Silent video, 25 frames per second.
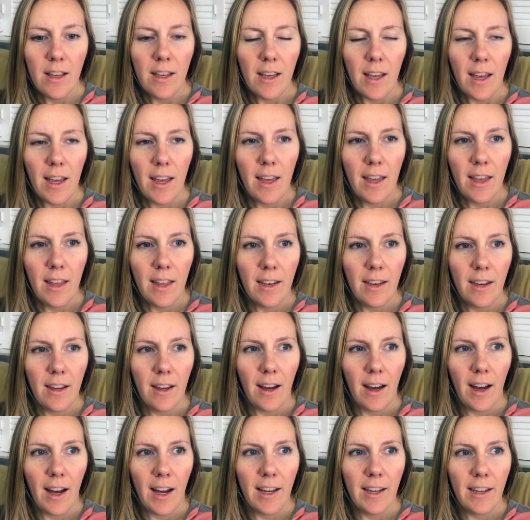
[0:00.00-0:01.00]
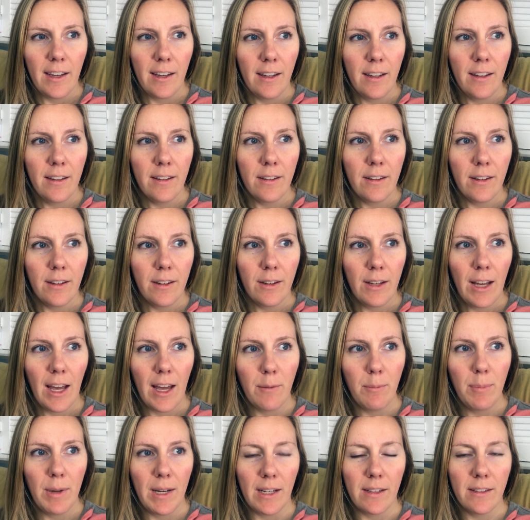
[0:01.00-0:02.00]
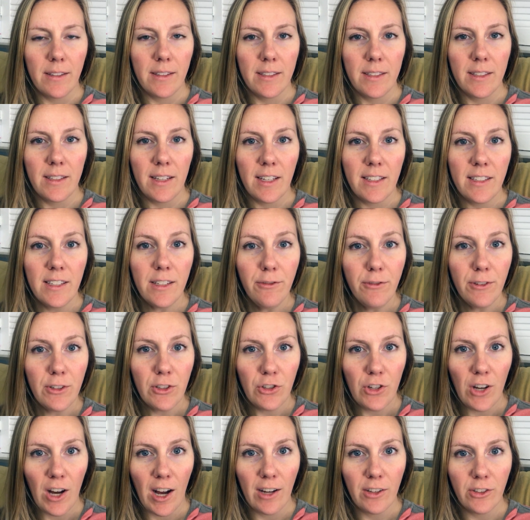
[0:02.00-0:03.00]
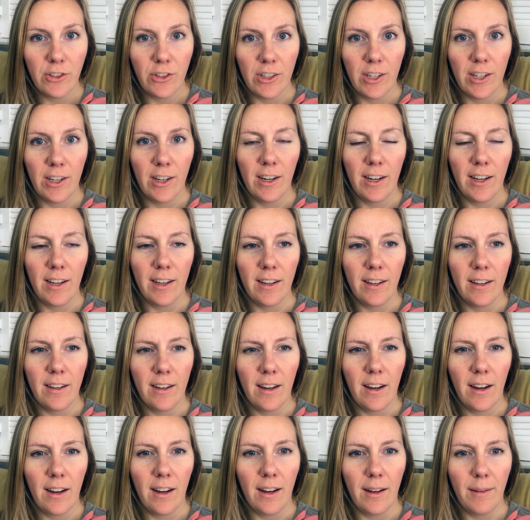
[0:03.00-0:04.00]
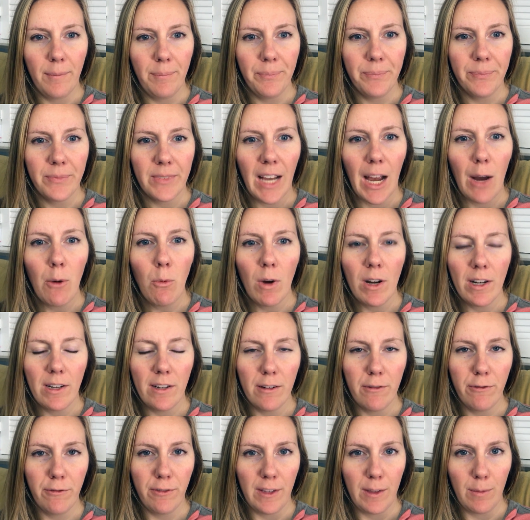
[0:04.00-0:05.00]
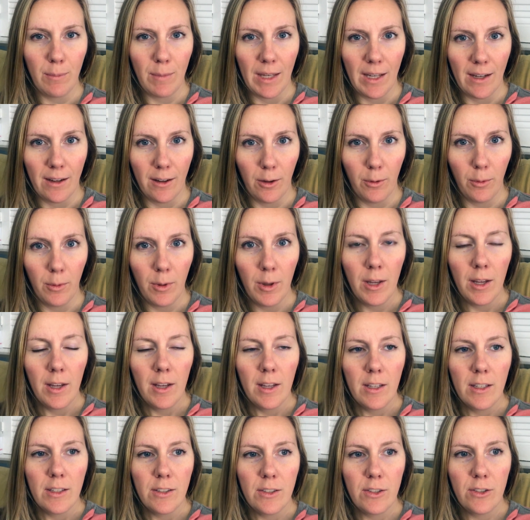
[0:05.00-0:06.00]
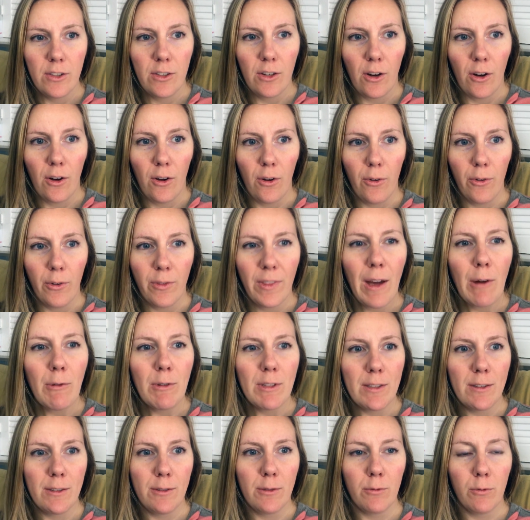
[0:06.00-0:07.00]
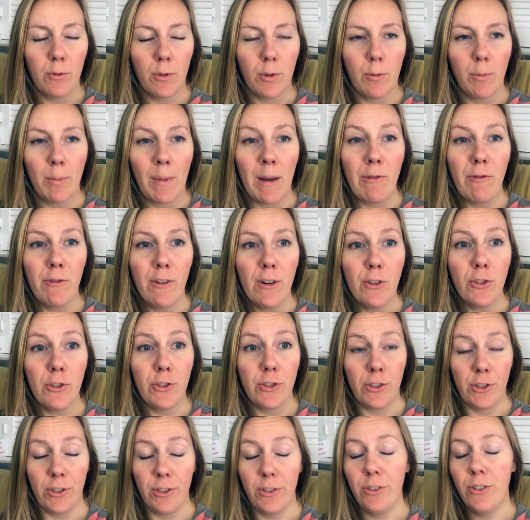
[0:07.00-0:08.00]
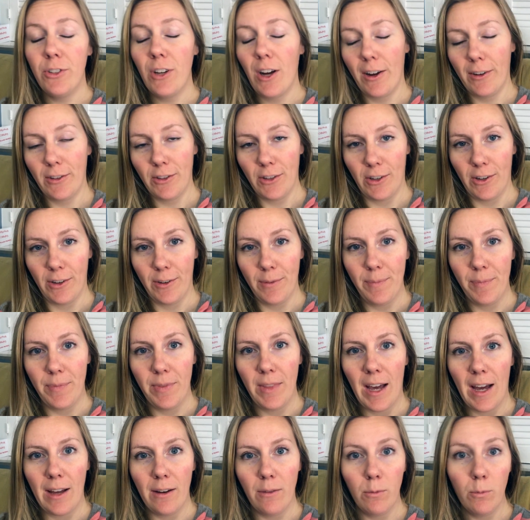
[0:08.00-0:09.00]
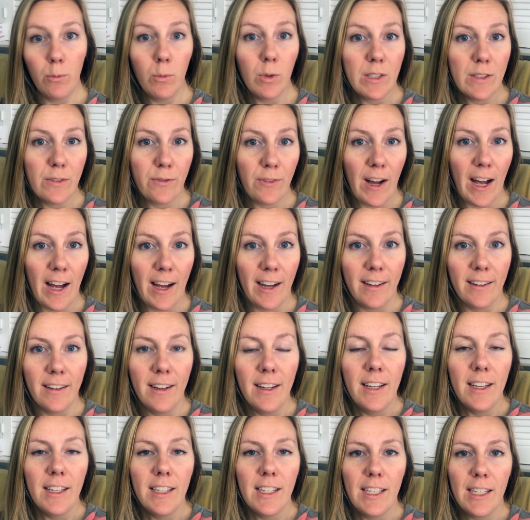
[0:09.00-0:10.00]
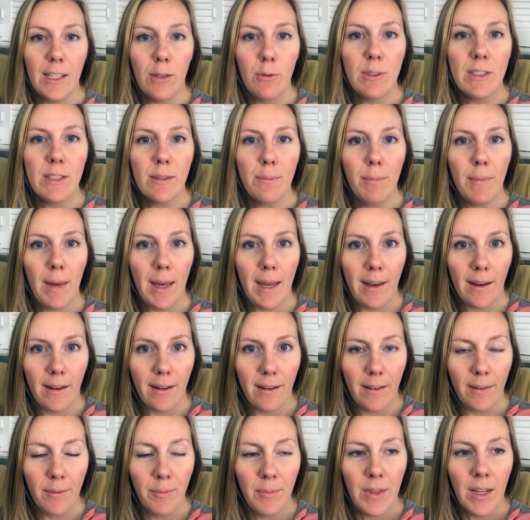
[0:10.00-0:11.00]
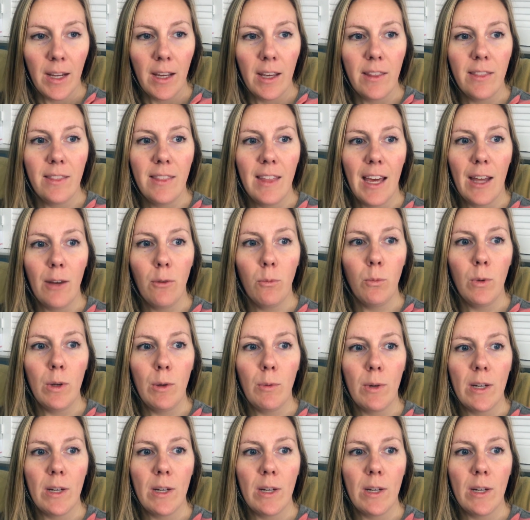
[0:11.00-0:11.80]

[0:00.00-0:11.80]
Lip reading: and I had picked a different doctor, and I wanted a female, so that was my first doctor. That was fine. He was a male. Then we